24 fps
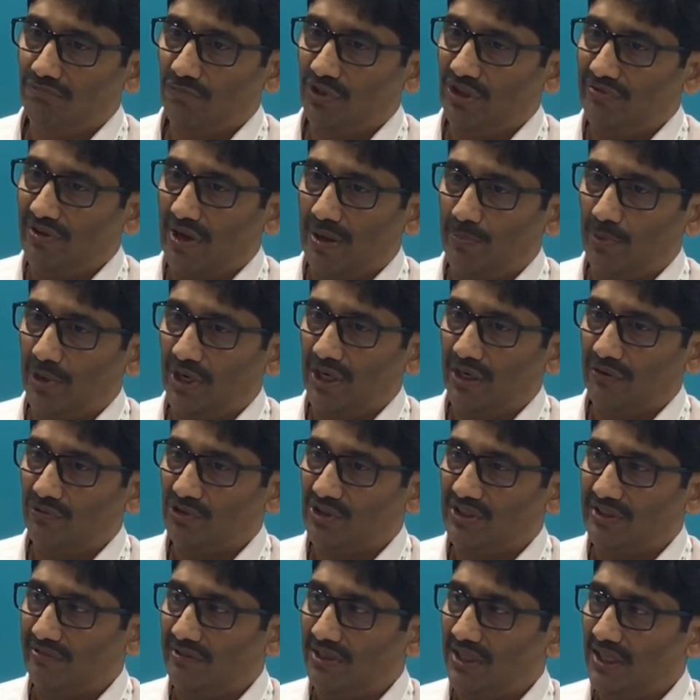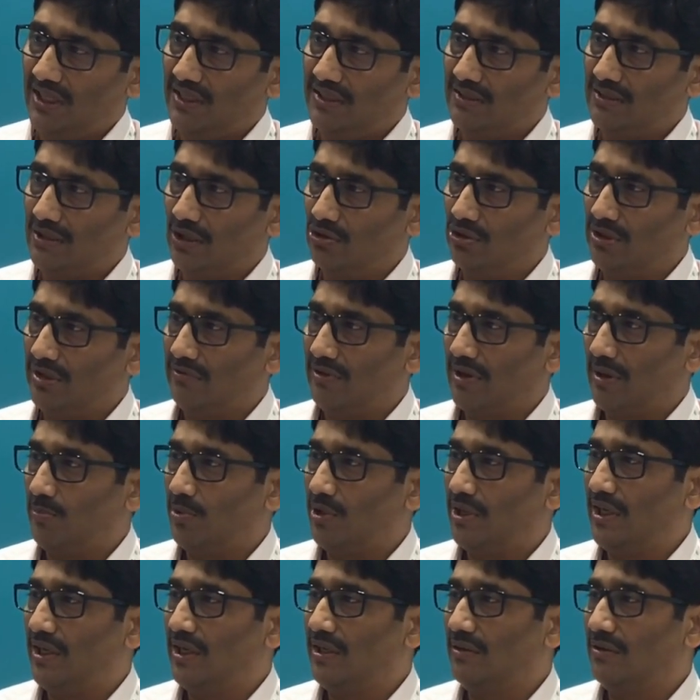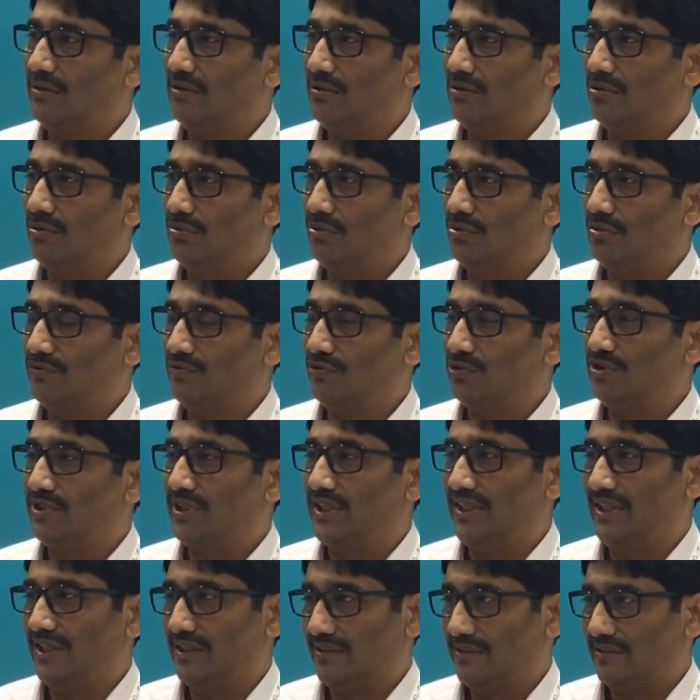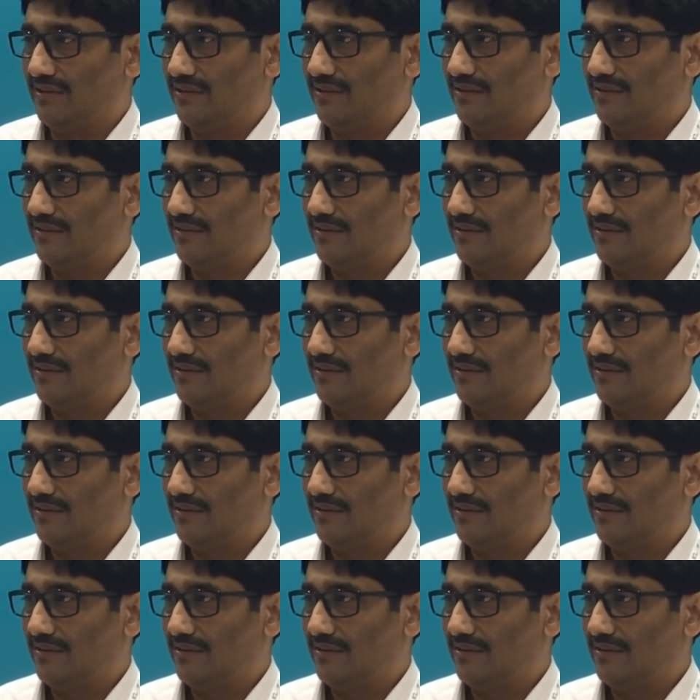evaporator for 7 days, now they're evaporating on for 3 days.